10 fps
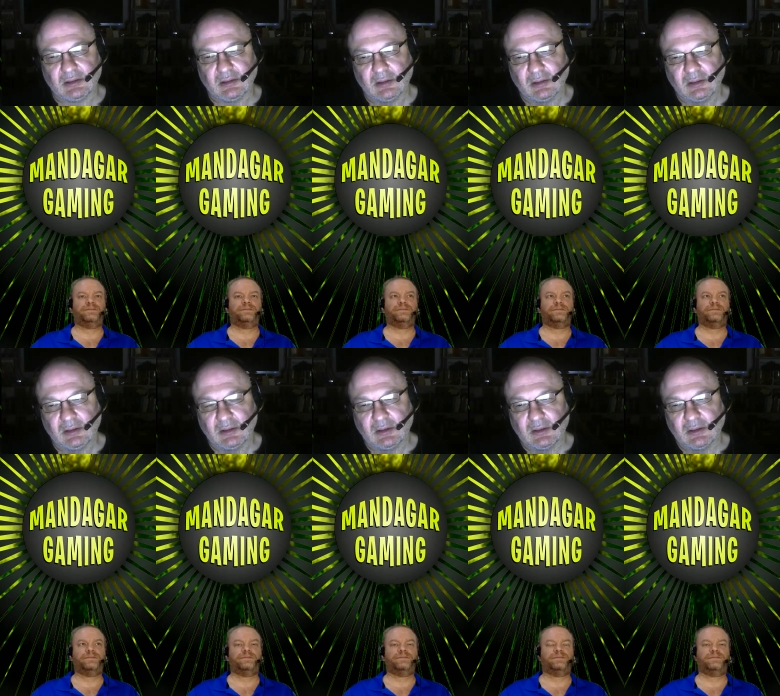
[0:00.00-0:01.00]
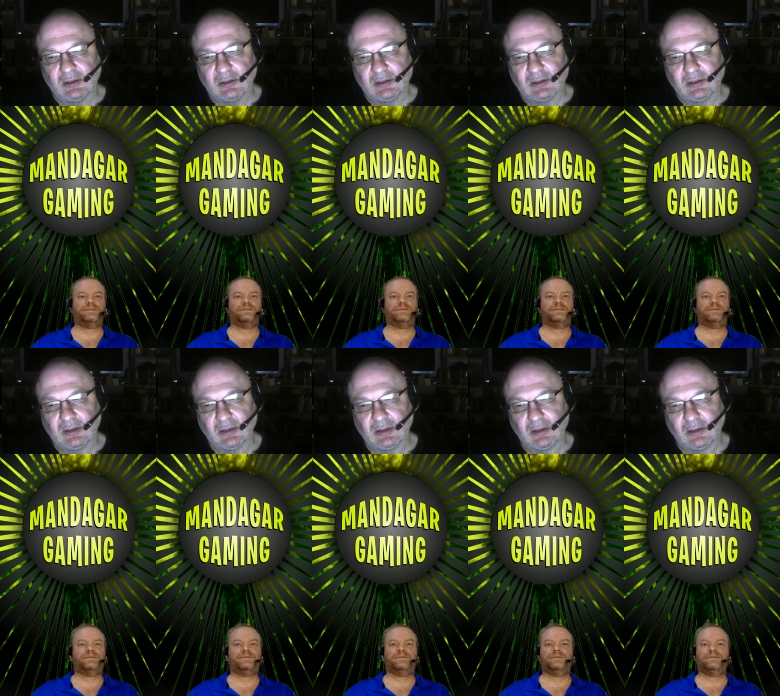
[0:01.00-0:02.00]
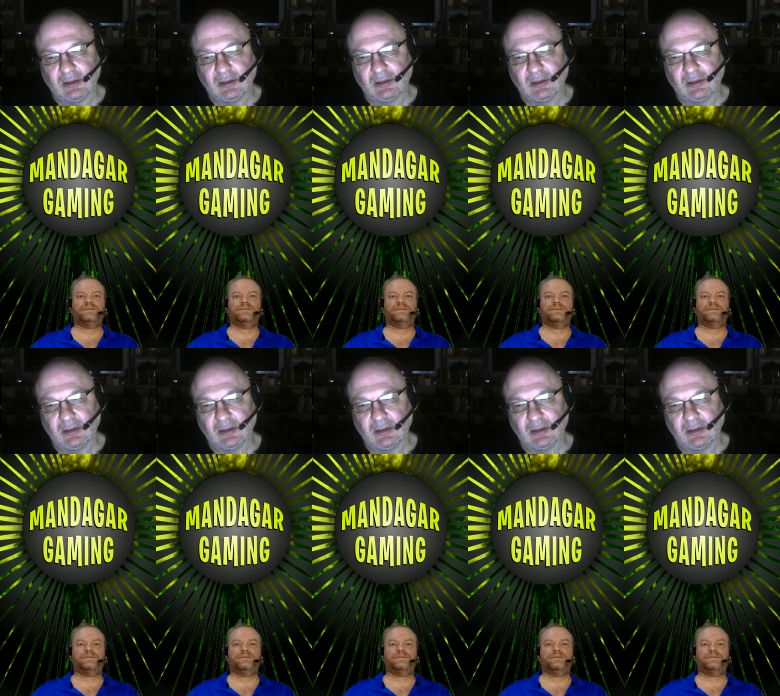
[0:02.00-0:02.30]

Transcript: Nobody speaks.